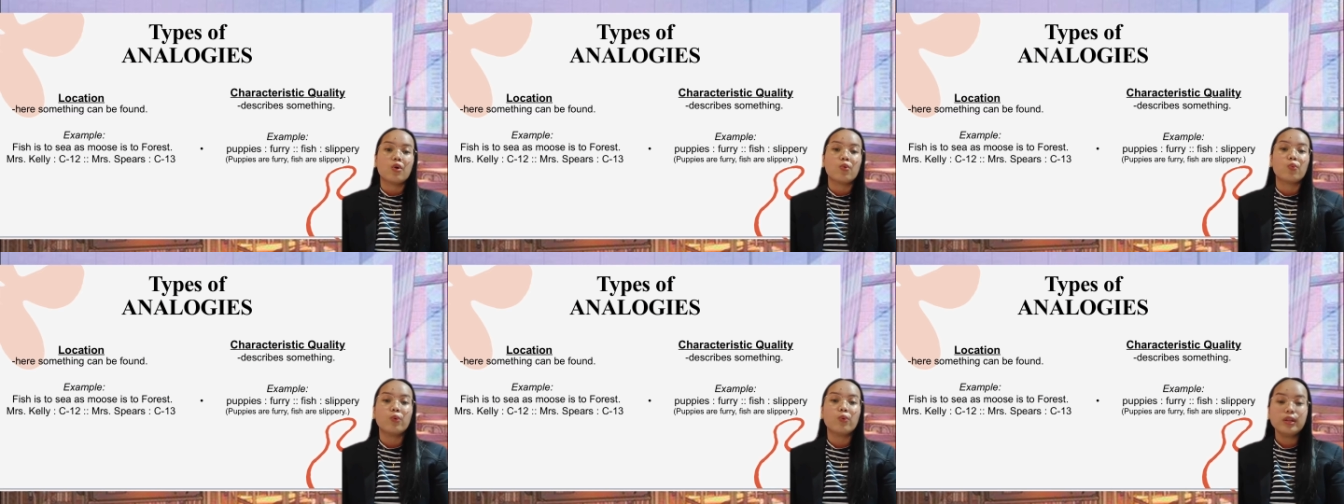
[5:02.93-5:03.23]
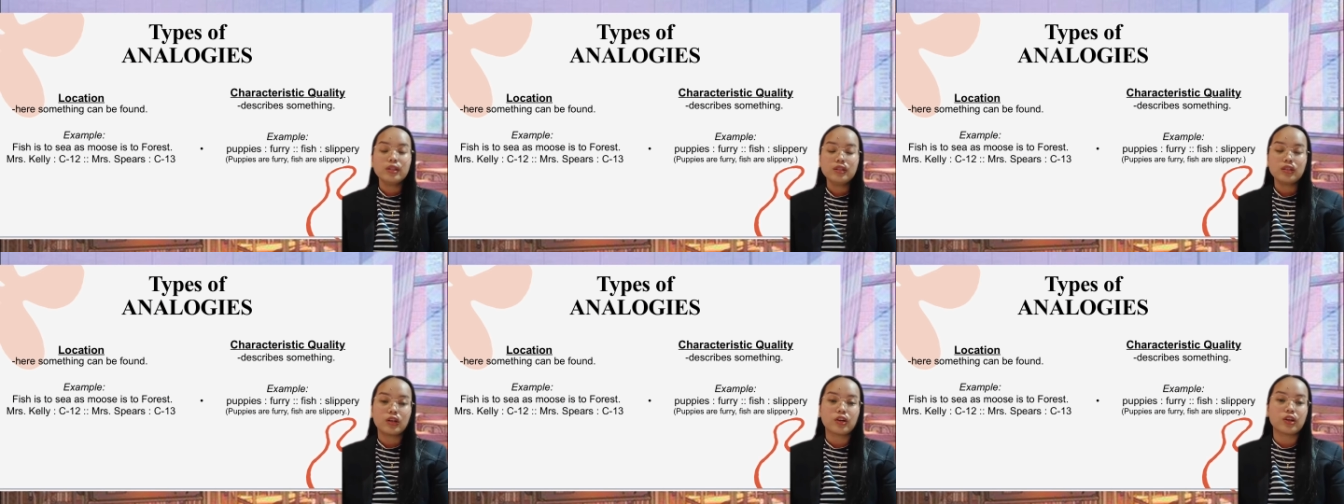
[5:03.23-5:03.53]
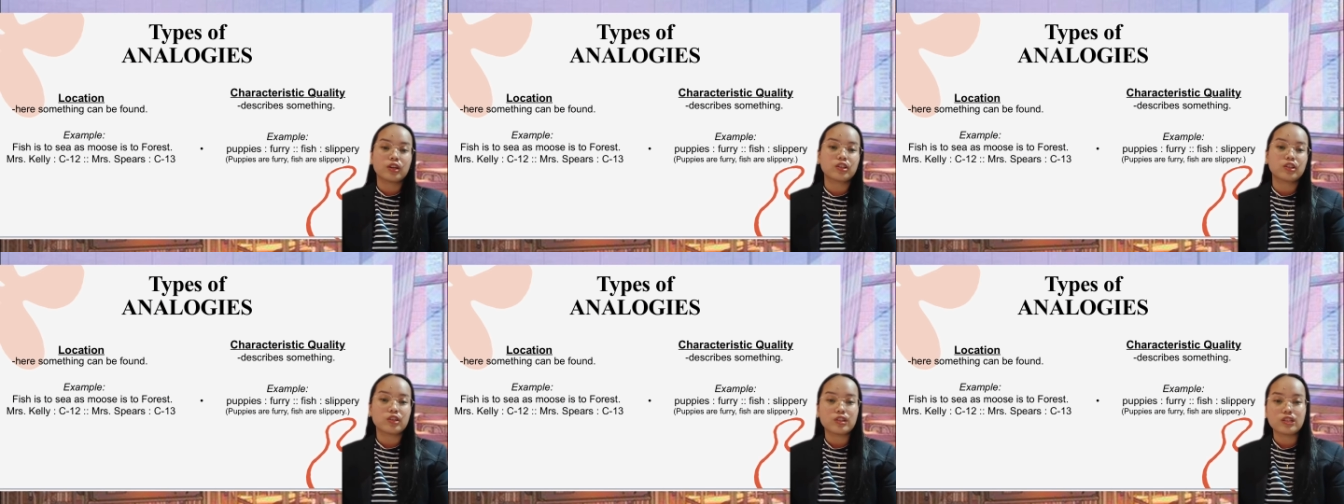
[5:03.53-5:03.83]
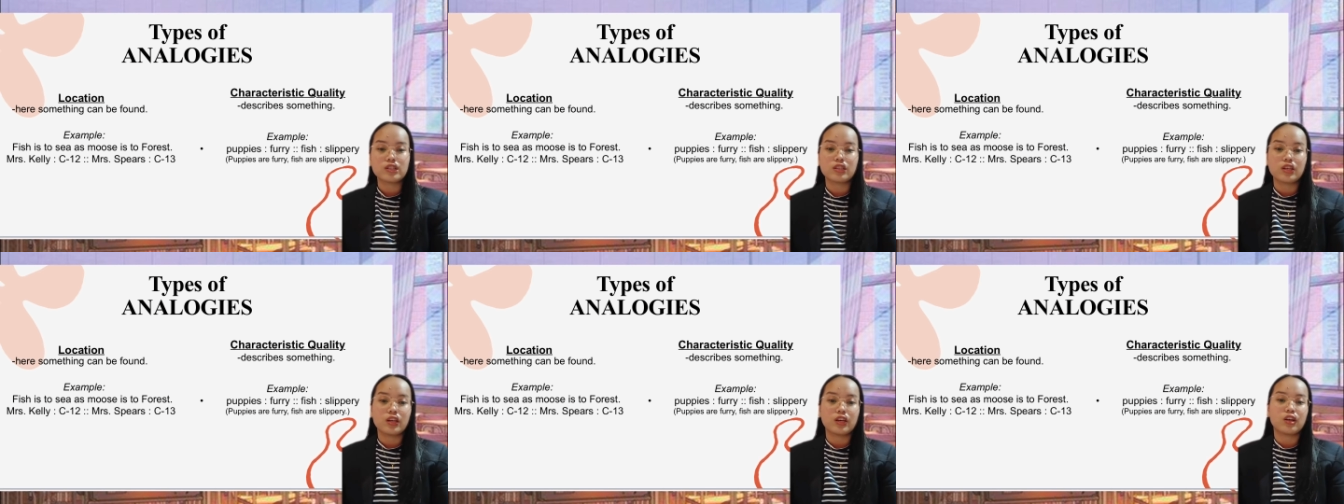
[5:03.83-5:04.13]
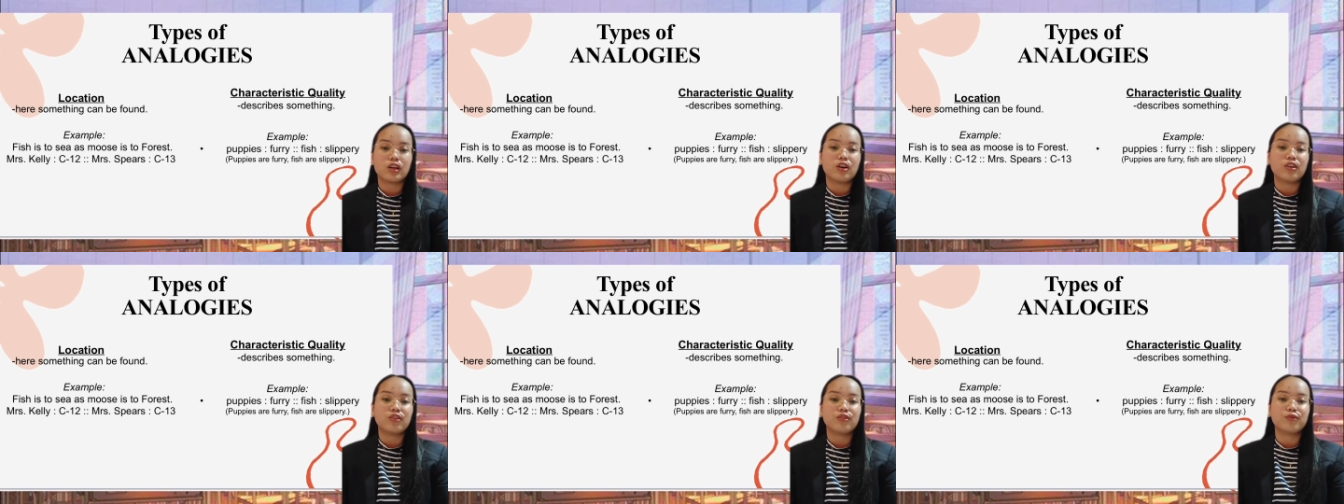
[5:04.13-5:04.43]
One characteristic
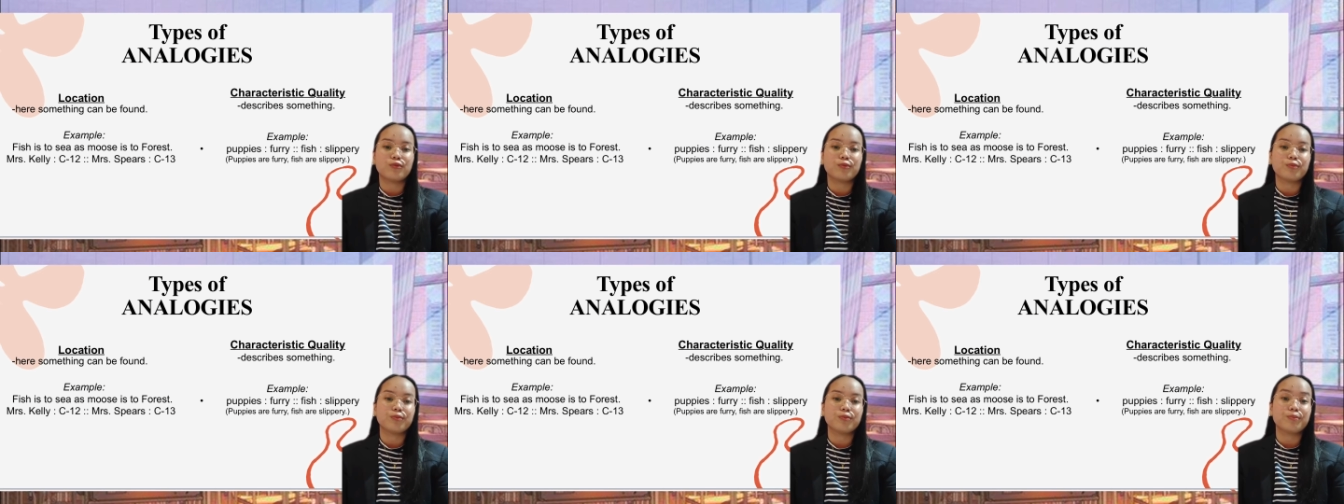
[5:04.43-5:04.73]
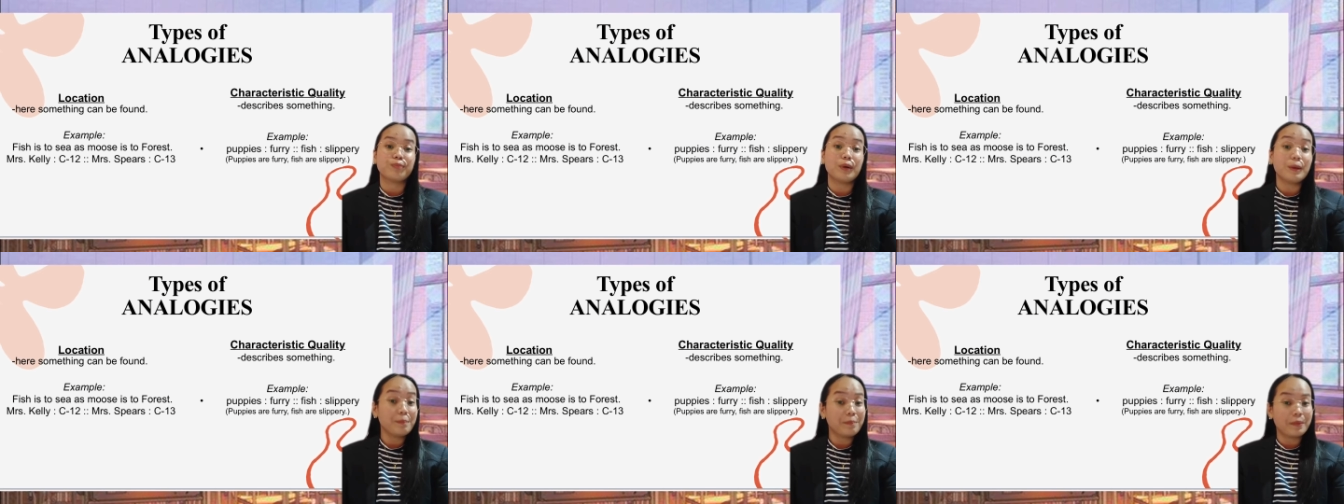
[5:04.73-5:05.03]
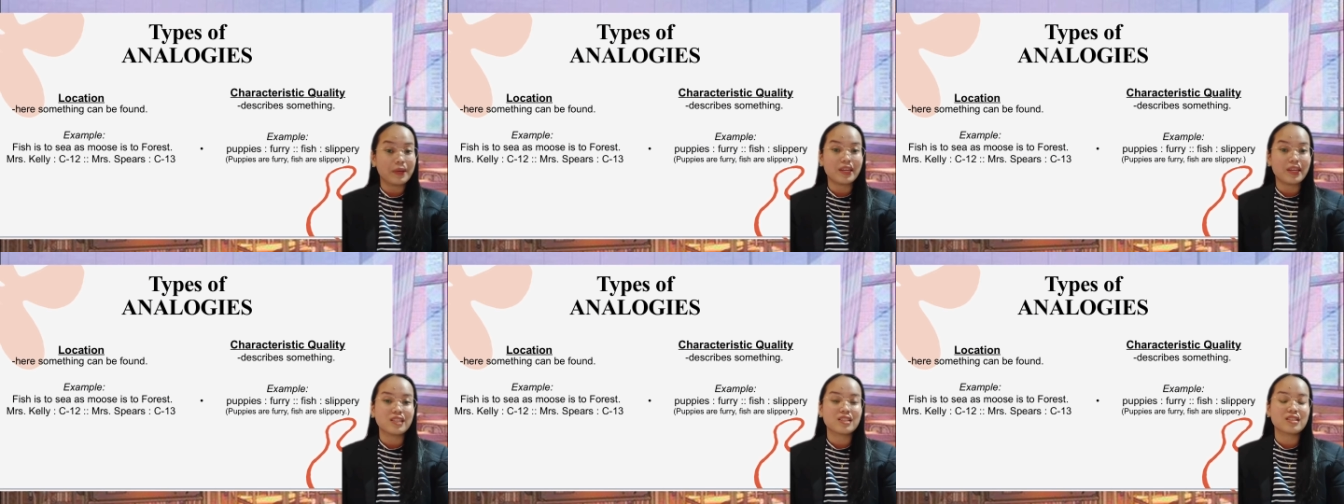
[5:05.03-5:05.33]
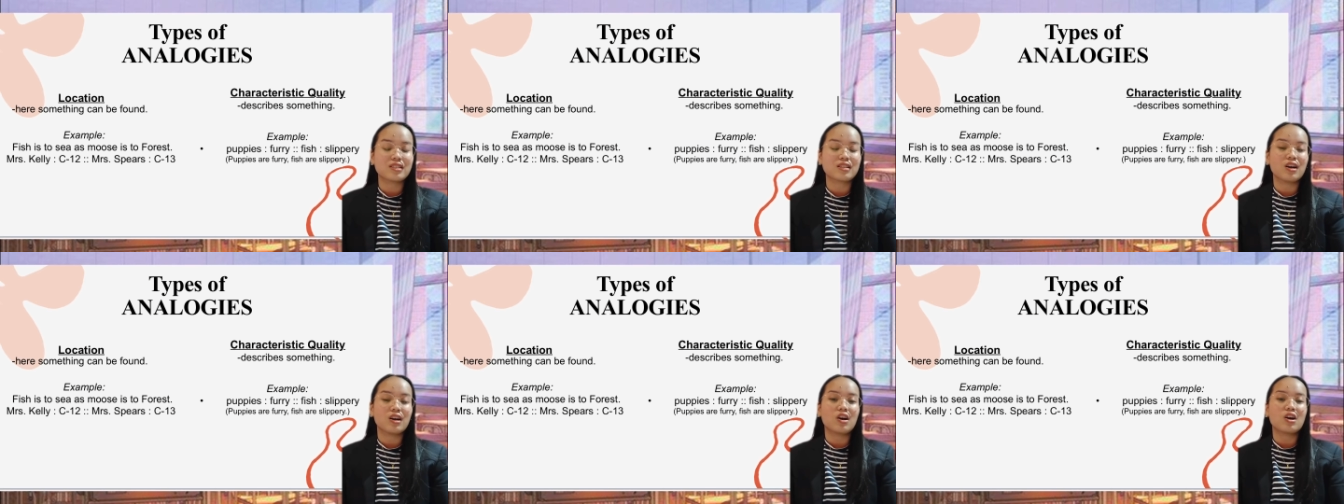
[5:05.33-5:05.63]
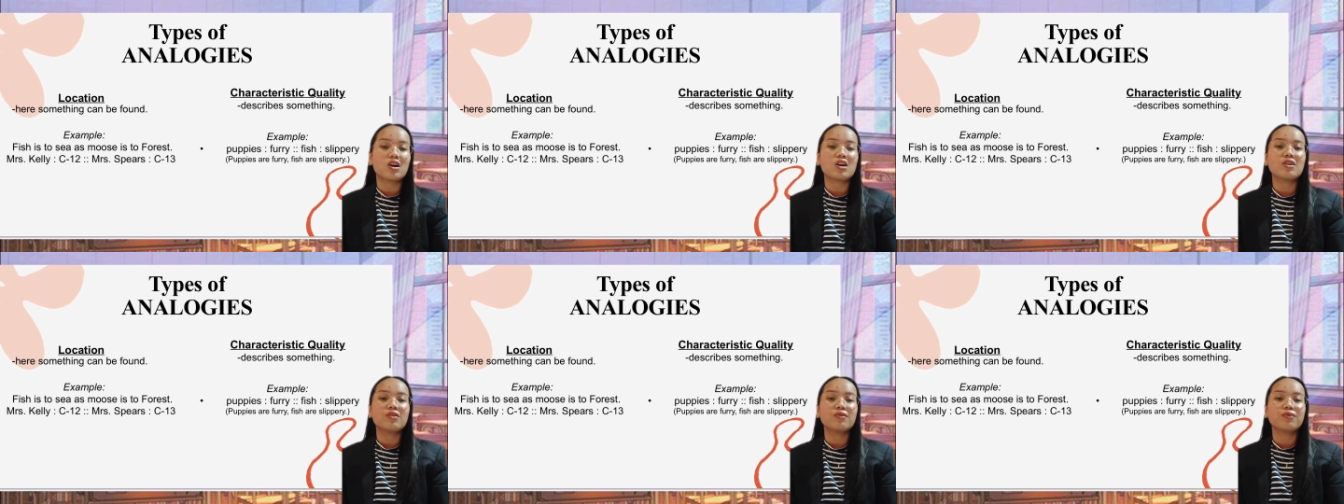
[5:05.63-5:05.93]
of puppies
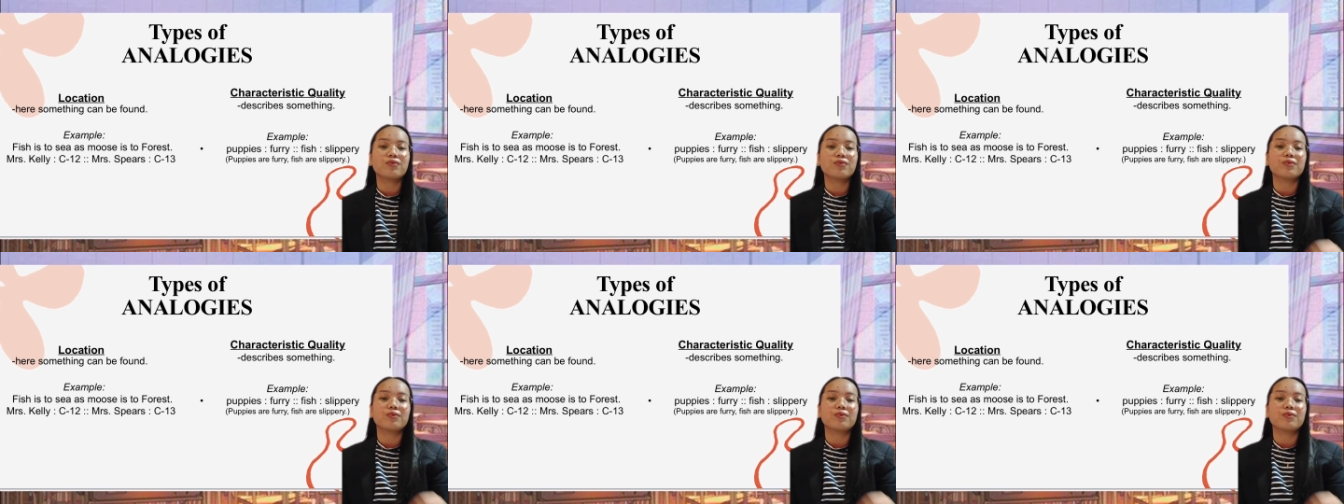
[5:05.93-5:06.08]
are